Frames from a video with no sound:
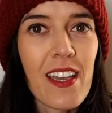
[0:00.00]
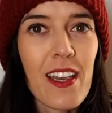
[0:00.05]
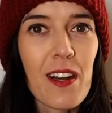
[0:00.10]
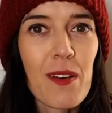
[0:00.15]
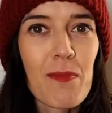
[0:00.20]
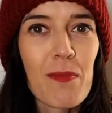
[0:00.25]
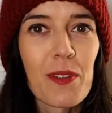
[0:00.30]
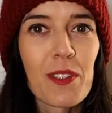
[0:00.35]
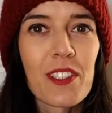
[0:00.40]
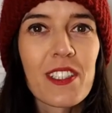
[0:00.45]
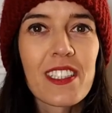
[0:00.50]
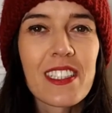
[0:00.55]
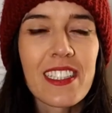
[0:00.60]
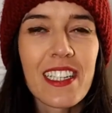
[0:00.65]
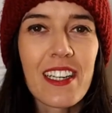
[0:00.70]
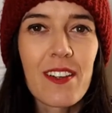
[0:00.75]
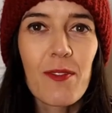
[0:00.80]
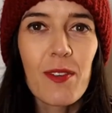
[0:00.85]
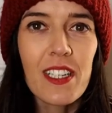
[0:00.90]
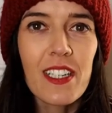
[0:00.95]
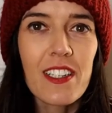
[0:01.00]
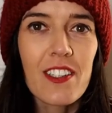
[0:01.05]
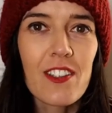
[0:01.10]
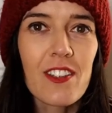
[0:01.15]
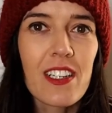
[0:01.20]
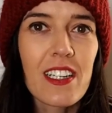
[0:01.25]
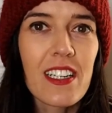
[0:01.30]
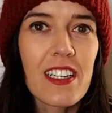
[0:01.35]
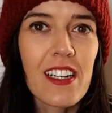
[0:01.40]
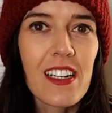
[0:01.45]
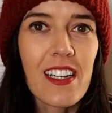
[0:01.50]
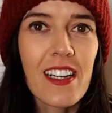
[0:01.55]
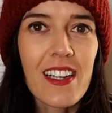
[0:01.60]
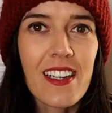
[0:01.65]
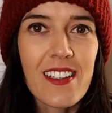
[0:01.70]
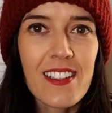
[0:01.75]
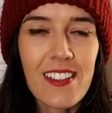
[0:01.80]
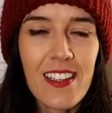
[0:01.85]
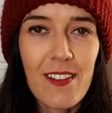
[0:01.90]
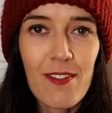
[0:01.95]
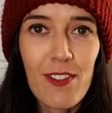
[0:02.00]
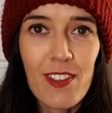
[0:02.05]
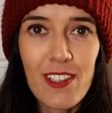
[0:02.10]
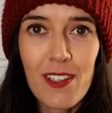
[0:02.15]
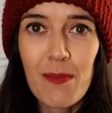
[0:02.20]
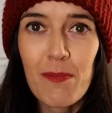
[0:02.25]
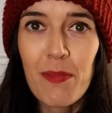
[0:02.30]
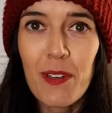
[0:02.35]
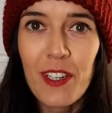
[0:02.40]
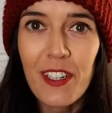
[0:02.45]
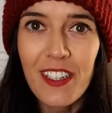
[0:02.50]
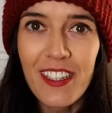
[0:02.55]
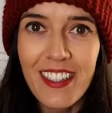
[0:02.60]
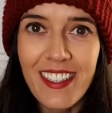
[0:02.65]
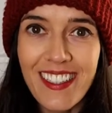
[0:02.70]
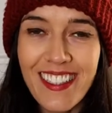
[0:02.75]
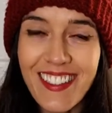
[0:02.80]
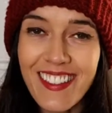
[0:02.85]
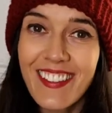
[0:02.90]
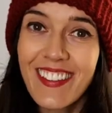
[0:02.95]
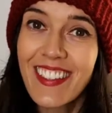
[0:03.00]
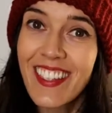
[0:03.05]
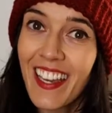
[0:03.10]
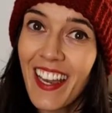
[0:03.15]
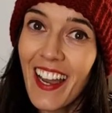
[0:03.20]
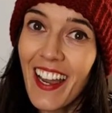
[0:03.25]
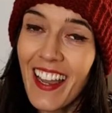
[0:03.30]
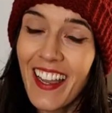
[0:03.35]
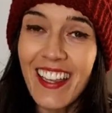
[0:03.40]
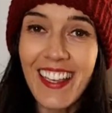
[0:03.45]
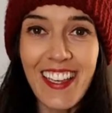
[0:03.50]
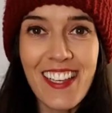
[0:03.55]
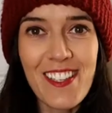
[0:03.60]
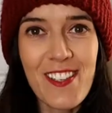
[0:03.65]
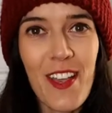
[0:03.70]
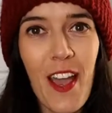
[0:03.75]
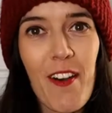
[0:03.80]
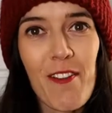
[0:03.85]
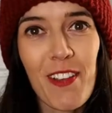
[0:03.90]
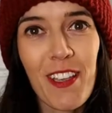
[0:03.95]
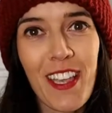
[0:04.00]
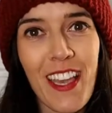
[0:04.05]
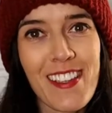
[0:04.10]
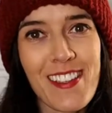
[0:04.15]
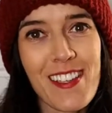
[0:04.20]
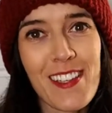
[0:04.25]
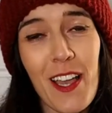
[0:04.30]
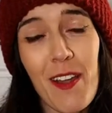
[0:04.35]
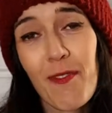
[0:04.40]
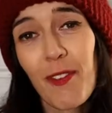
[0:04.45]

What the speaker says: Airport and Wideroe Airlines and visit Bergen. So yeah, in case you haven't guessed it,